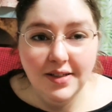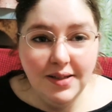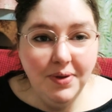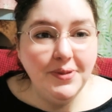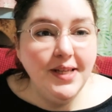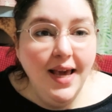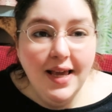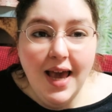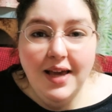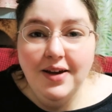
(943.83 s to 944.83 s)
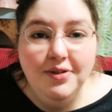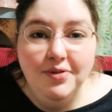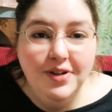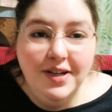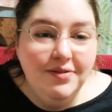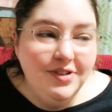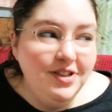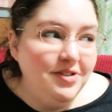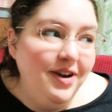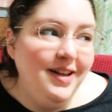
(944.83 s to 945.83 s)
some people say, yeah, don't look it,
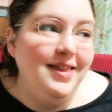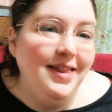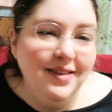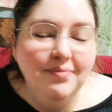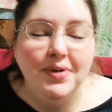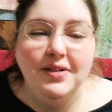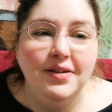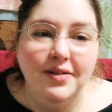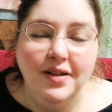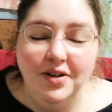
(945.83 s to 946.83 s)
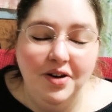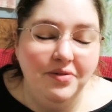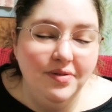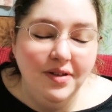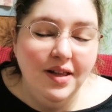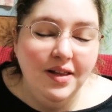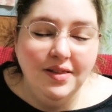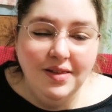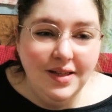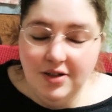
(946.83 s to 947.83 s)
which is great. But, you know,
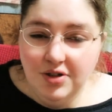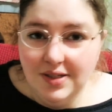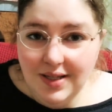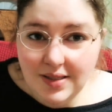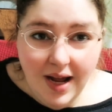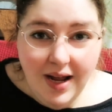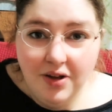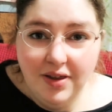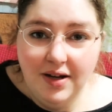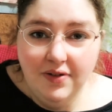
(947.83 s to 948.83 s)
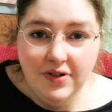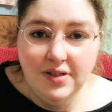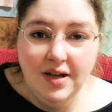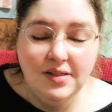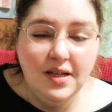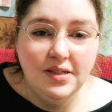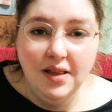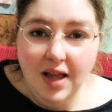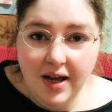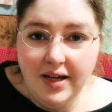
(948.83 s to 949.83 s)
it's not health at every size. It's
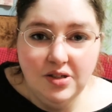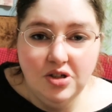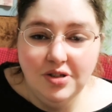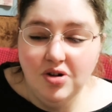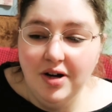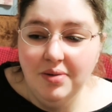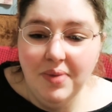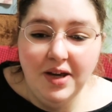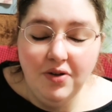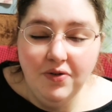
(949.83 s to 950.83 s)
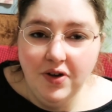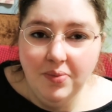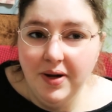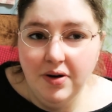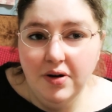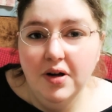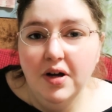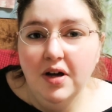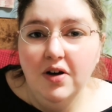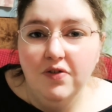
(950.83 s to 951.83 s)
a lie. It's just trying to make you feel better
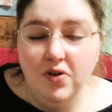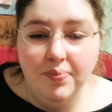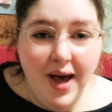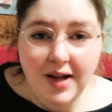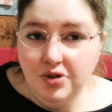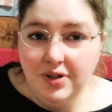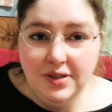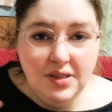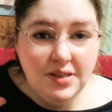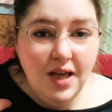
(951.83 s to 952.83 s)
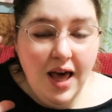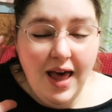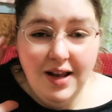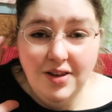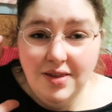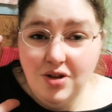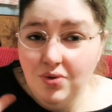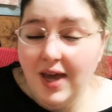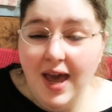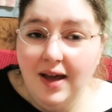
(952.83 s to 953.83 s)
for bad choices, and
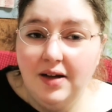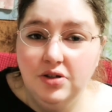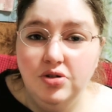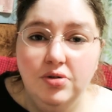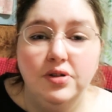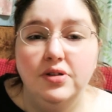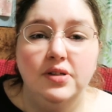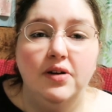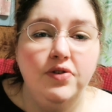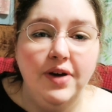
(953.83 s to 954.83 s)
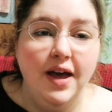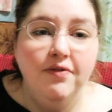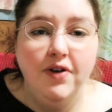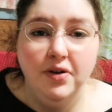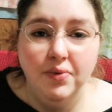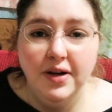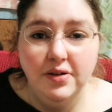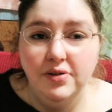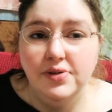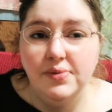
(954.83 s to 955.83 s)
you can't control yourself. You can't find a way
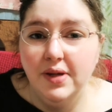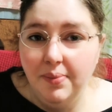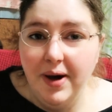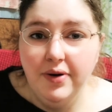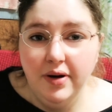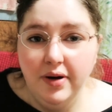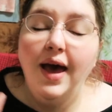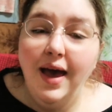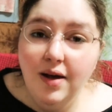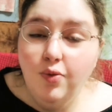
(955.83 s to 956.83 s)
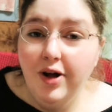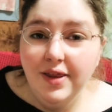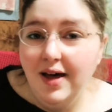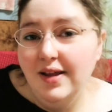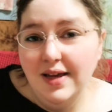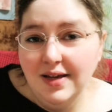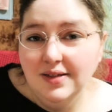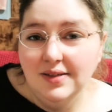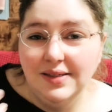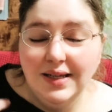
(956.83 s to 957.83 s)
to do something about it. And what that
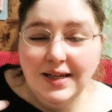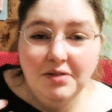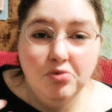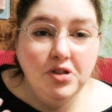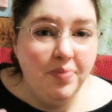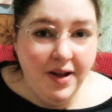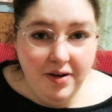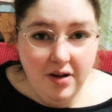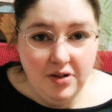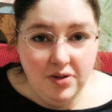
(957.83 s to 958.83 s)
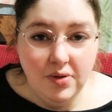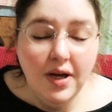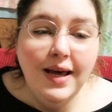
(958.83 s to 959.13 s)
is, it will depend on you.